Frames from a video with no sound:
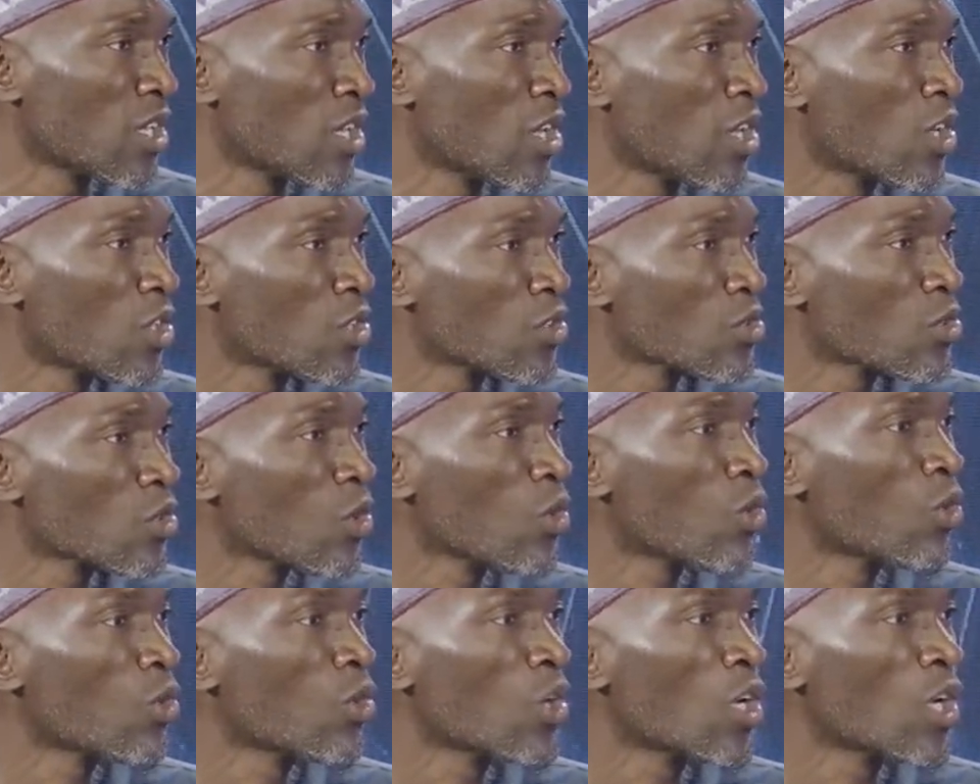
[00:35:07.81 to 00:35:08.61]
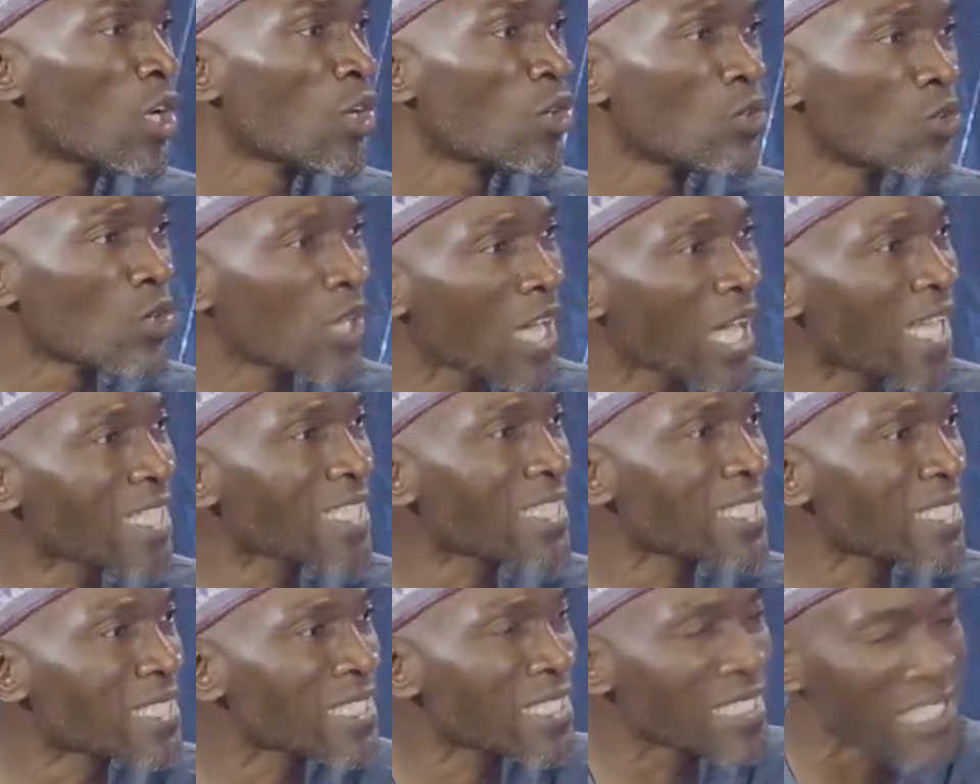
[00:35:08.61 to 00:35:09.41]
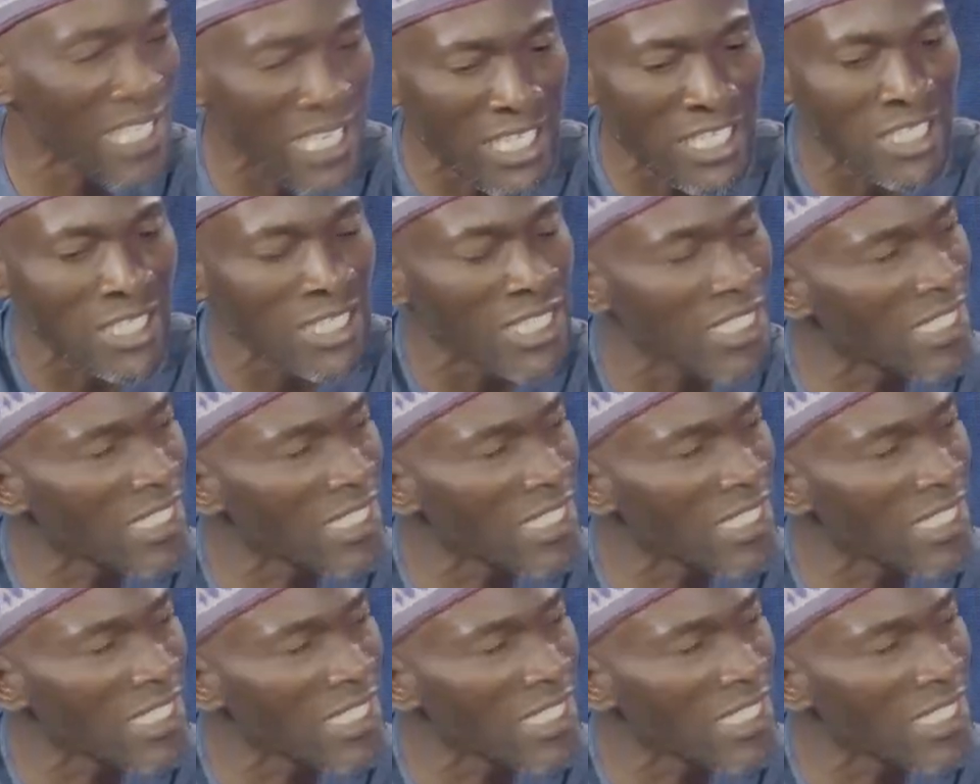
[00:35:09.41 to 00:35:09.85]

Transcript: All right. So you can't take